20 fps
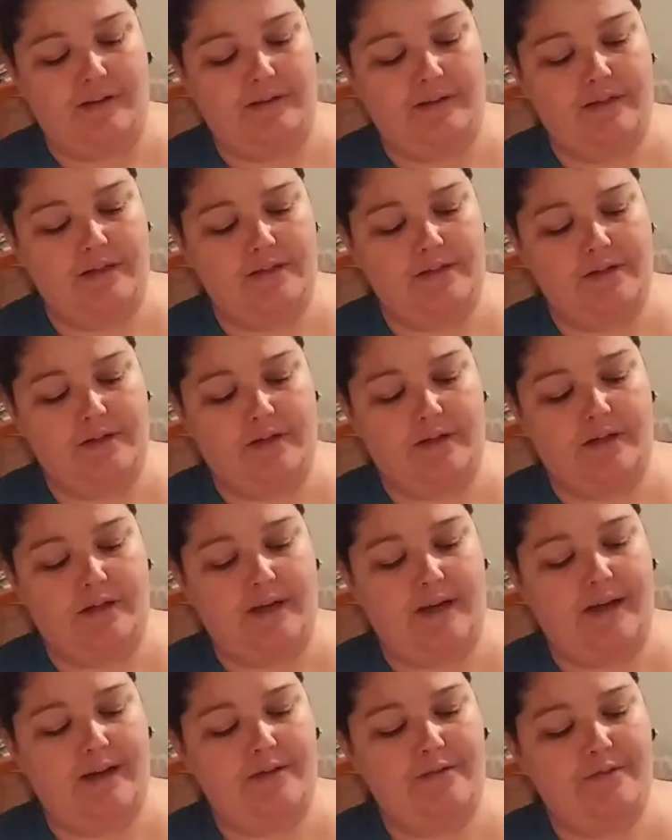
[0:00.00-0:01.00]
These are,
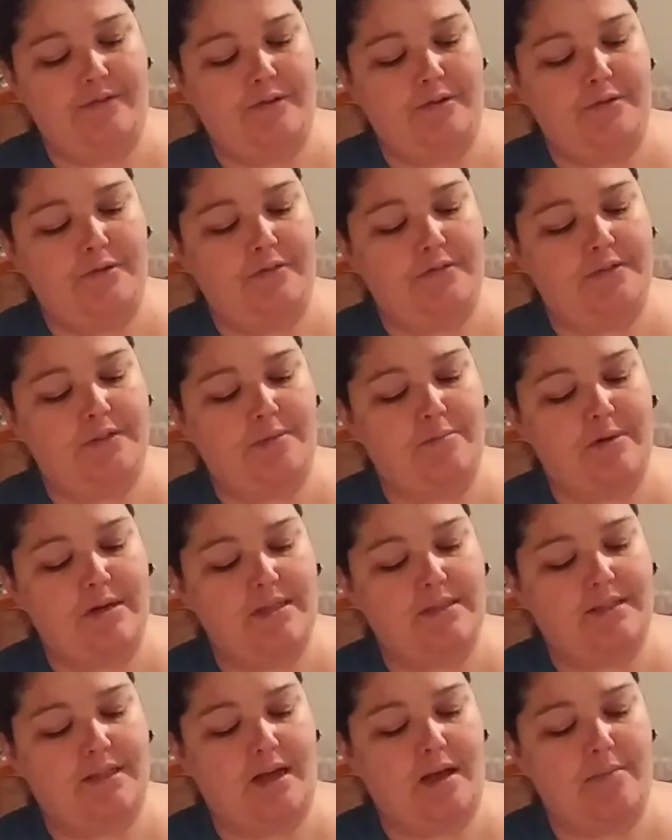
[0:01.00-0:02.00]
I don't know if
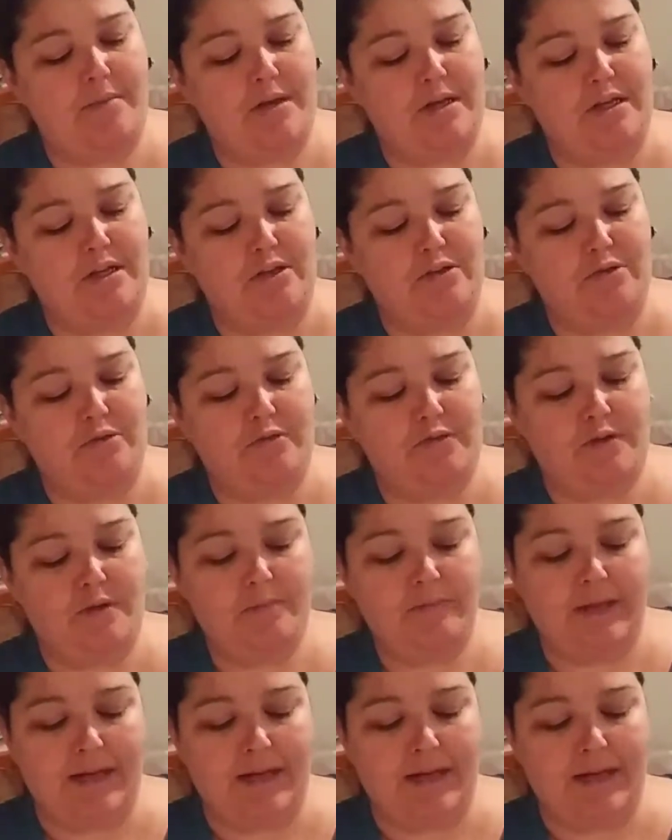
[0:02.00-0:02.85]
somebody's come and used them.